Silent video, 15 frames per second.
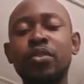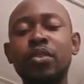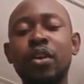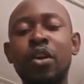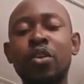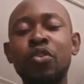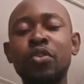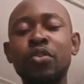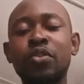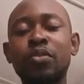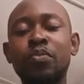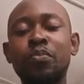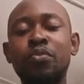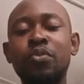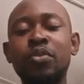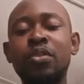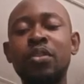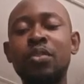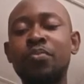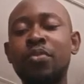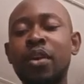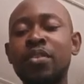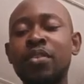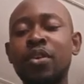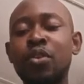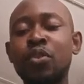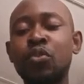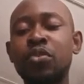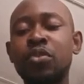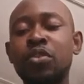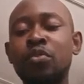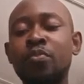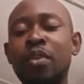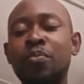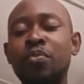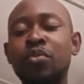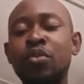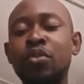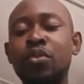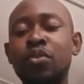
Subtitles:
I'll just put the price I want to sell my product.